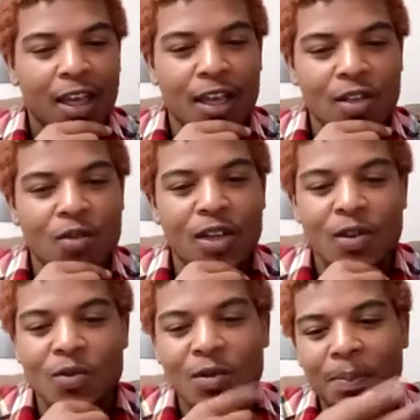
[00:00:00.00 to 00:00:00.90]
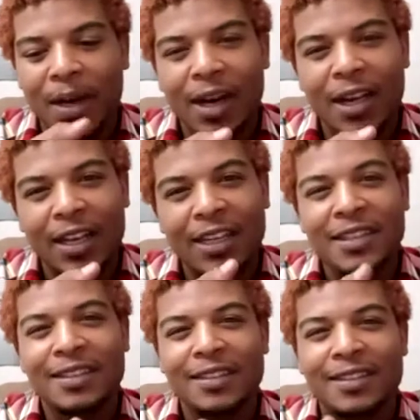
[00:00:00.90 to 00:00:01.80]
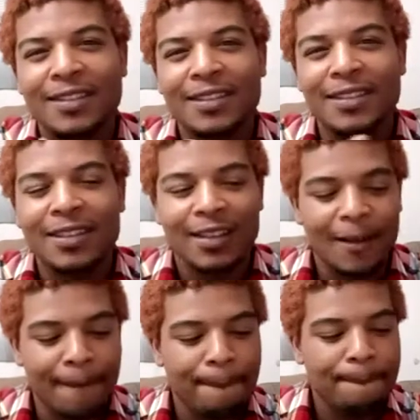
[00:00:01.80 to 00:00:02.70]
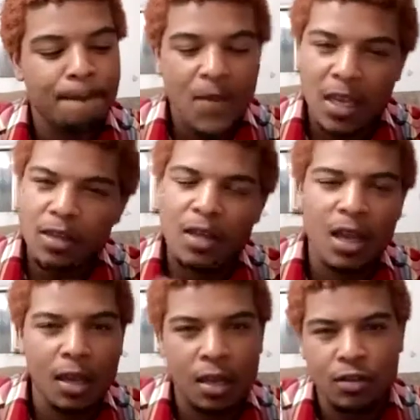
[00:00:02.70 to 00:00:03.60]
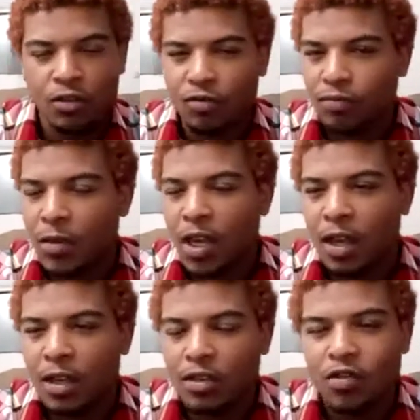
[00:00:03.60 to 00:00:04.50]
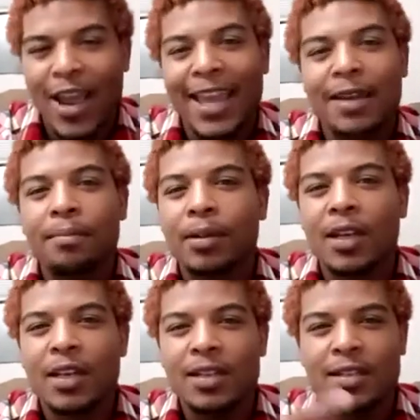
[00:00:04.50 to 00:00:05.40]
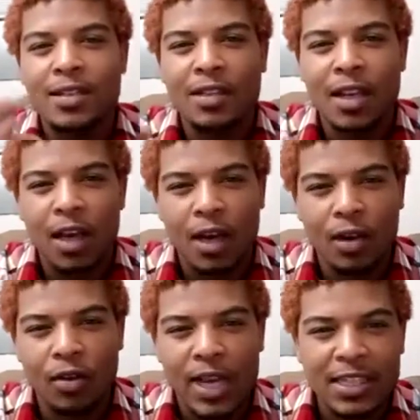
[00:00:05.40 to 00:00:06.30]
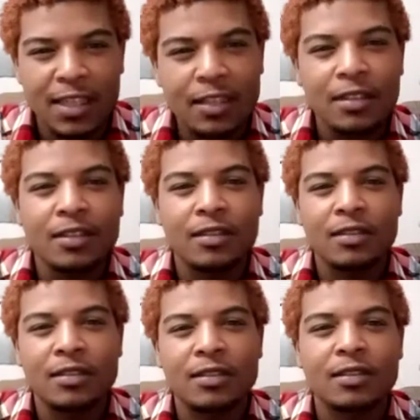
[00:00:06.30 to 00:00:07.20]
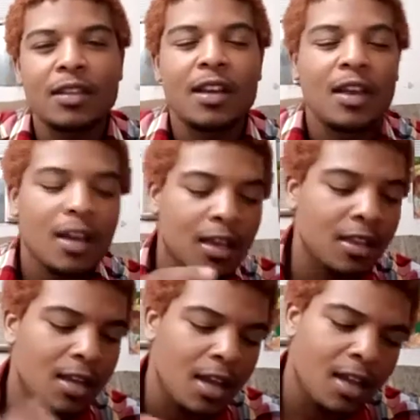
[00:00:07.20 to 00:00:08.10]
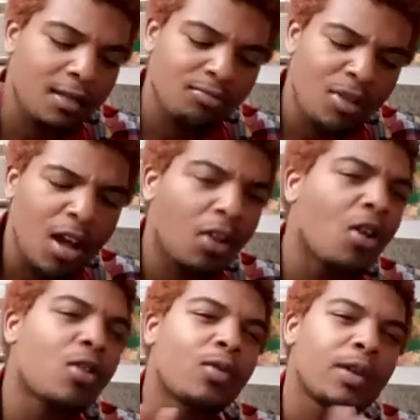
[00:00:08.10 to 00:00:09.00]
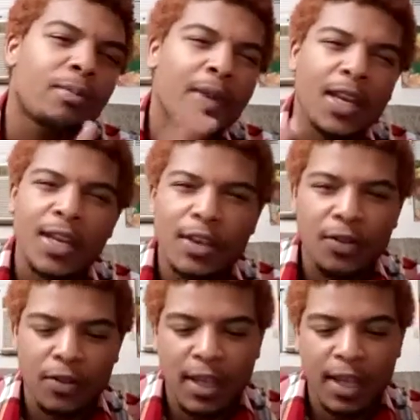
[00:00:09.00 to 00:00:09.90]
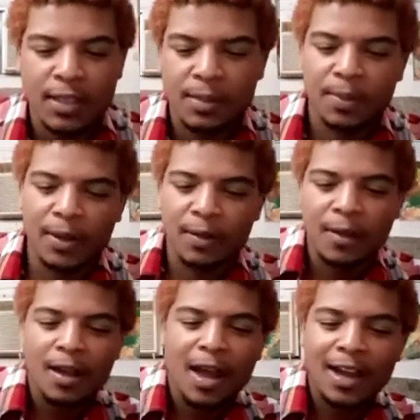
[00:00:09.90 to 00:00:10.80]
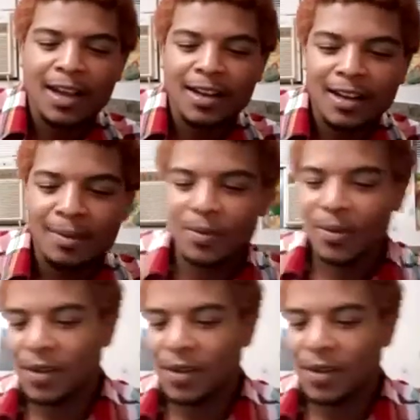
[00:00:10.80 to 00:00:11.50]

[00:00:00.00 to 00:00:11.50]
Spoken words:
You can use pine and dragon blood's resin, and along with many other things. But I got a couple.